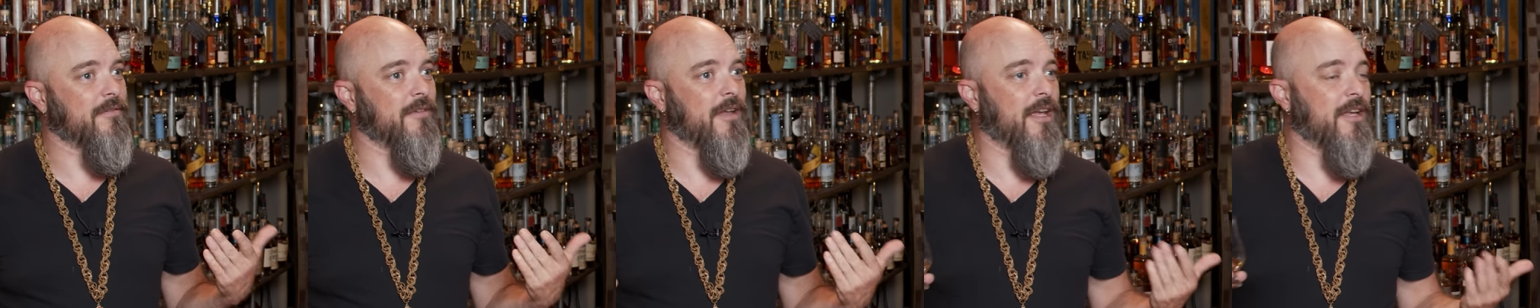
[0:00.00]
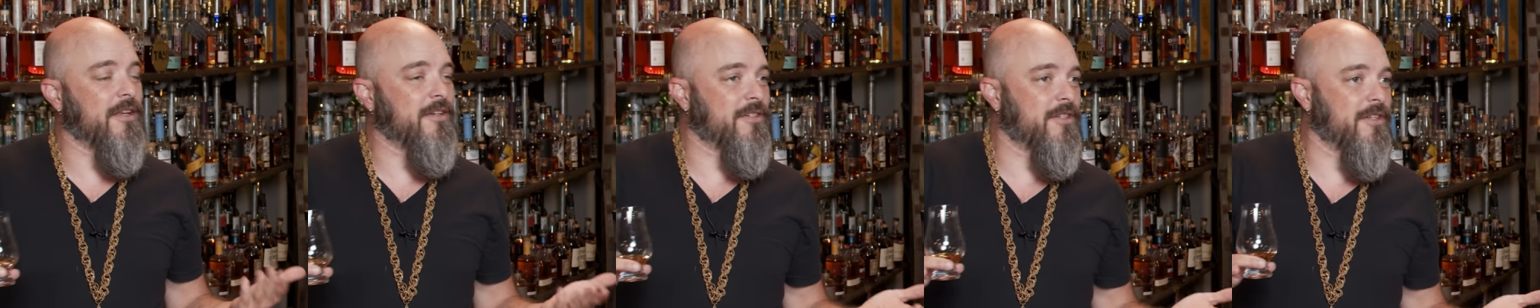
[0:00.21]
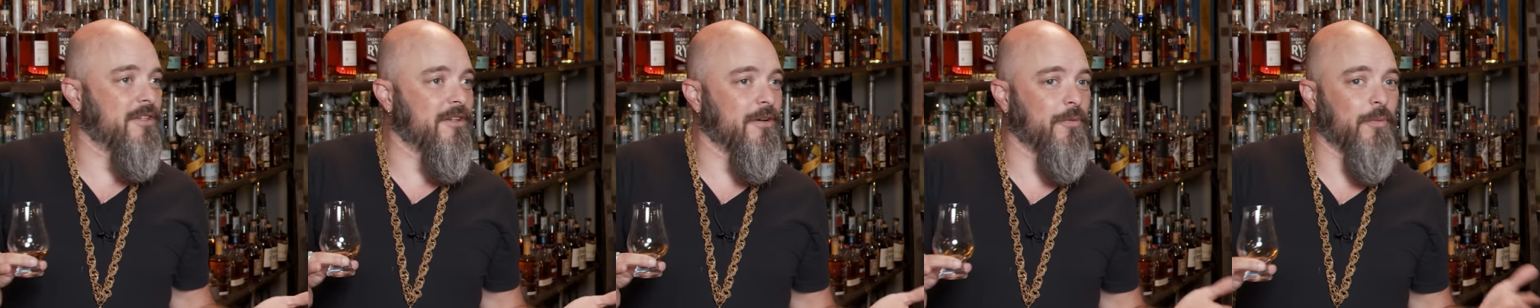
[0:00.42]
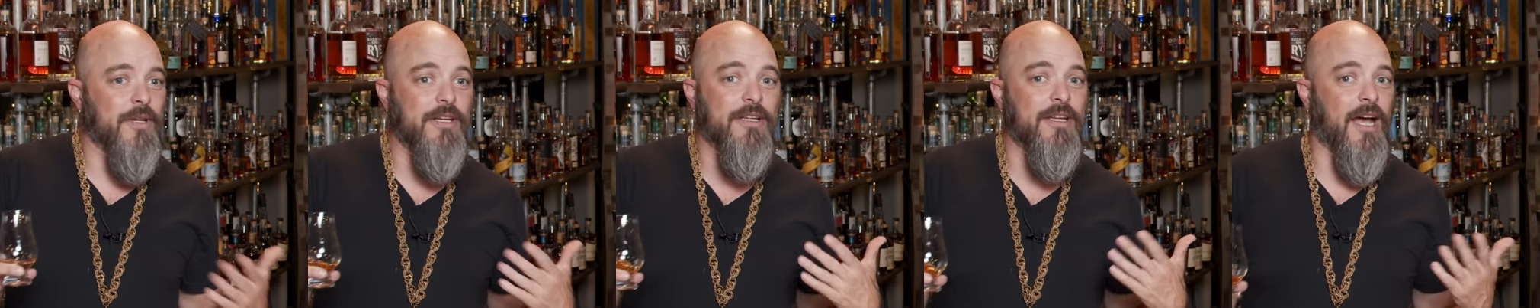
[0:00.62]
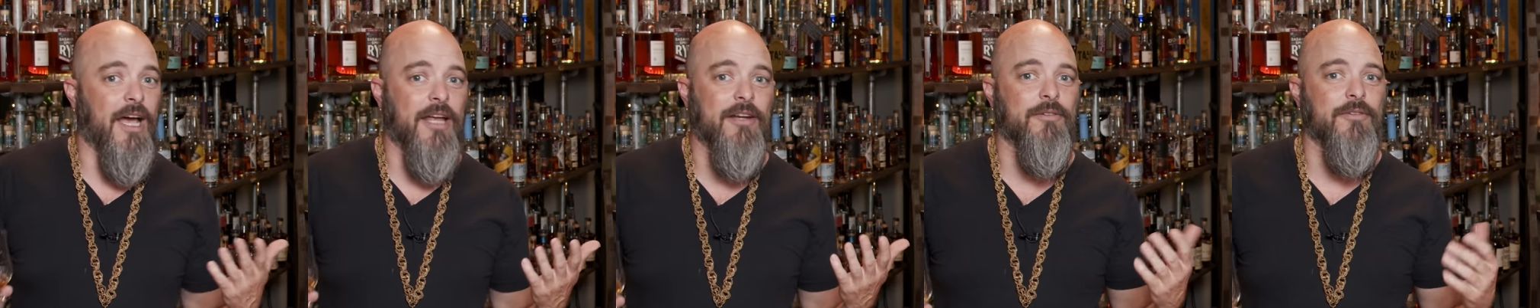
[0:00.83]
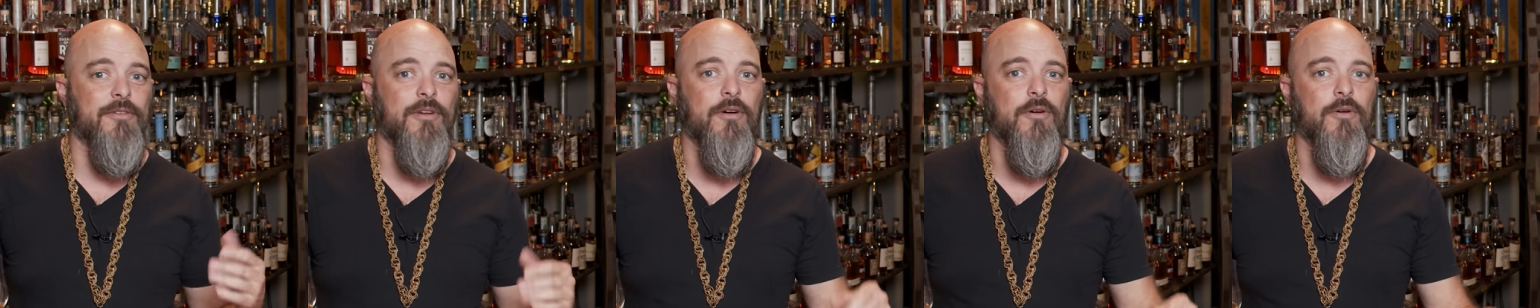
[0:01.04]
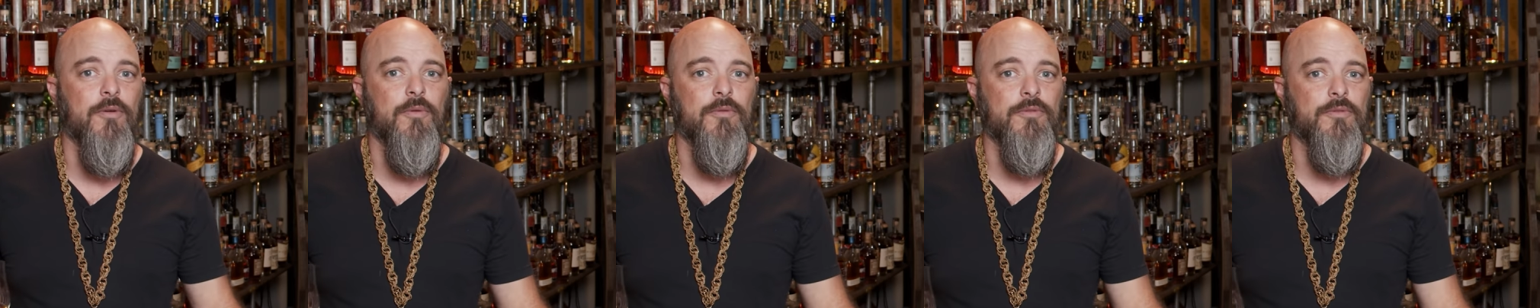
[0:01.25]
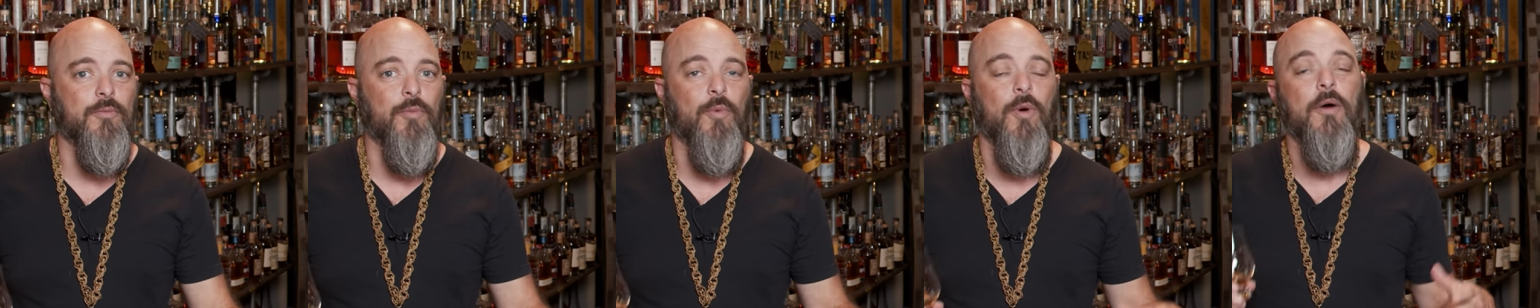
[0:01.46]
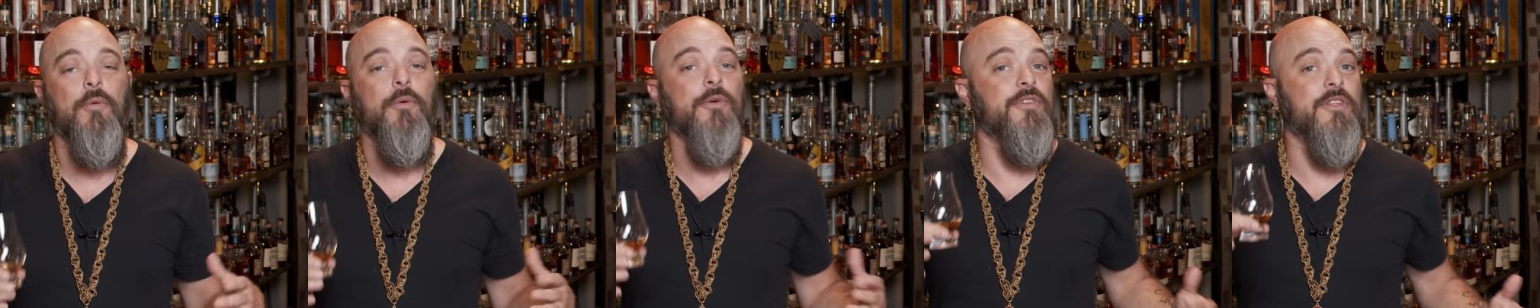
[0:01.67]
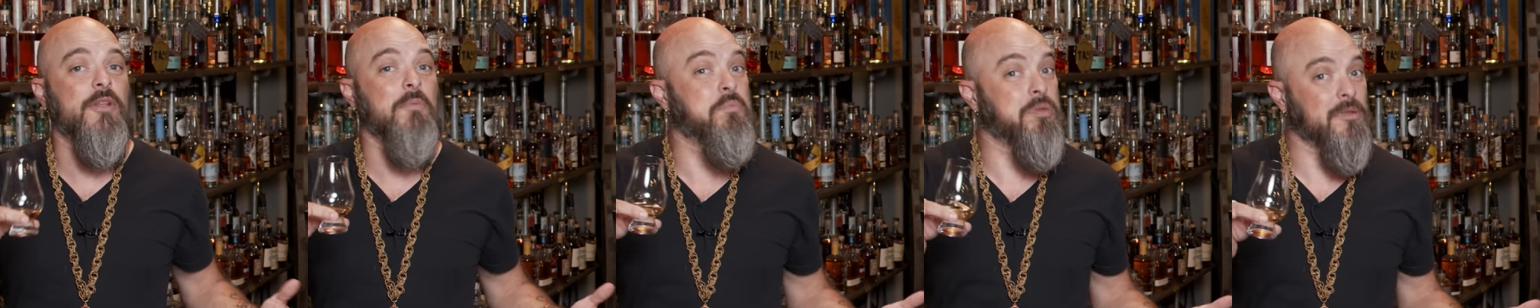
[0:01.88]
aged in we I don't know what
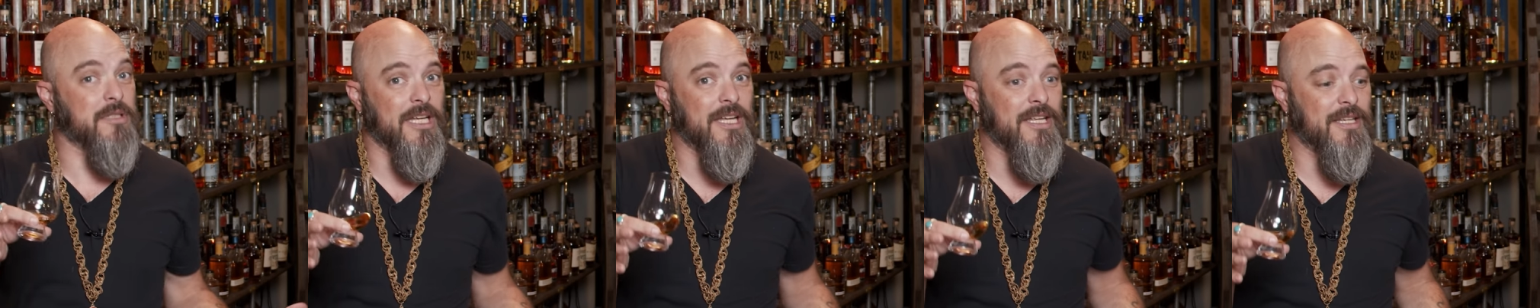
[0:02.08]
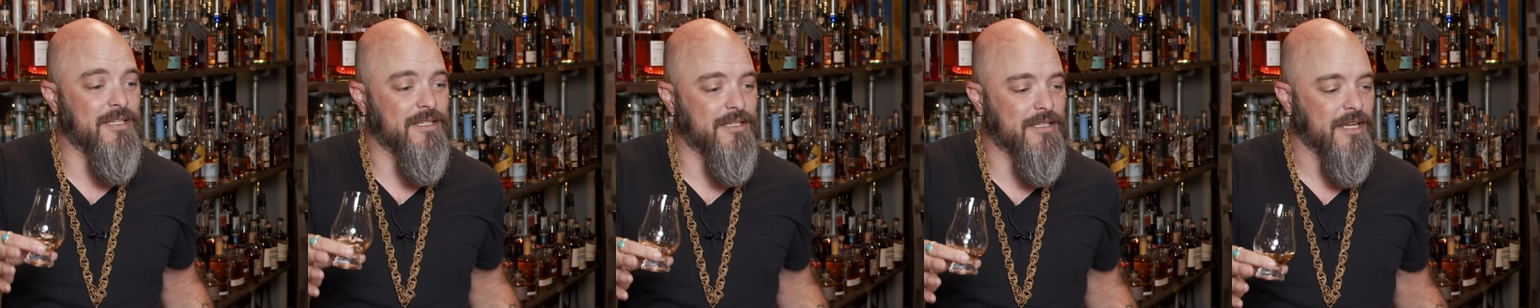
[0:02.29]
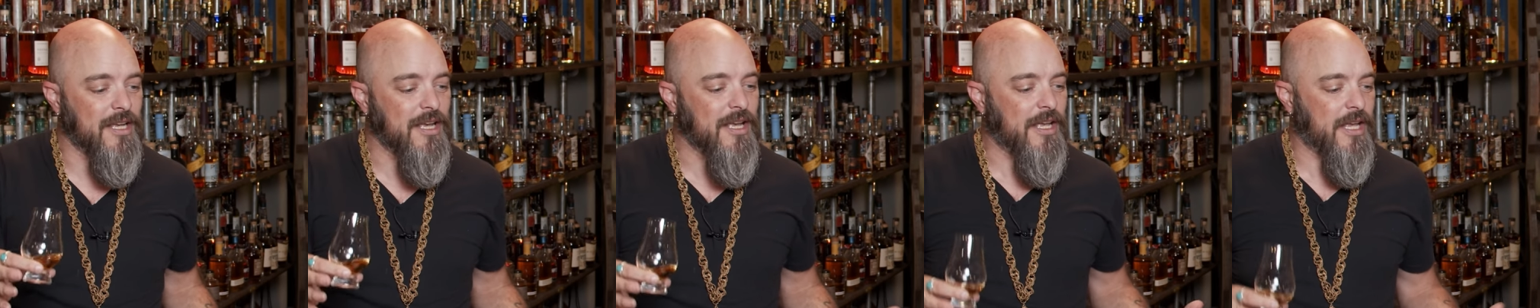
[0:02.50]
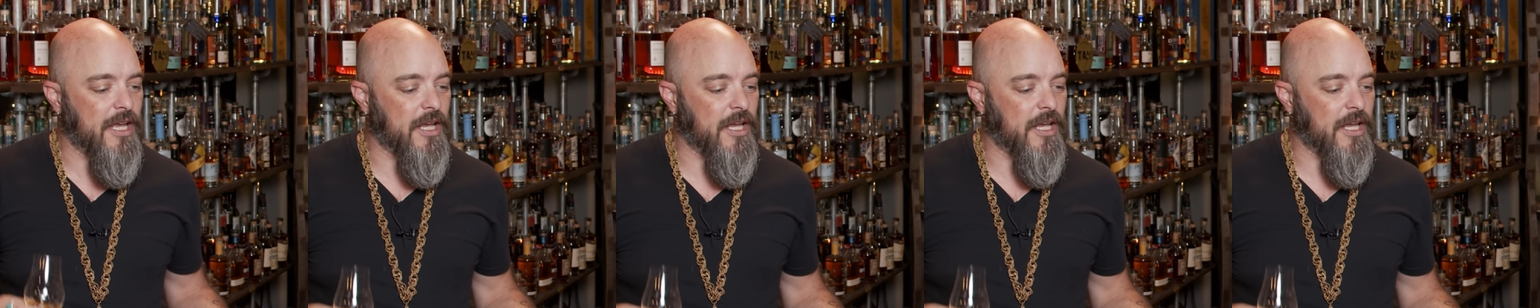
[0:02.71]
was the blend.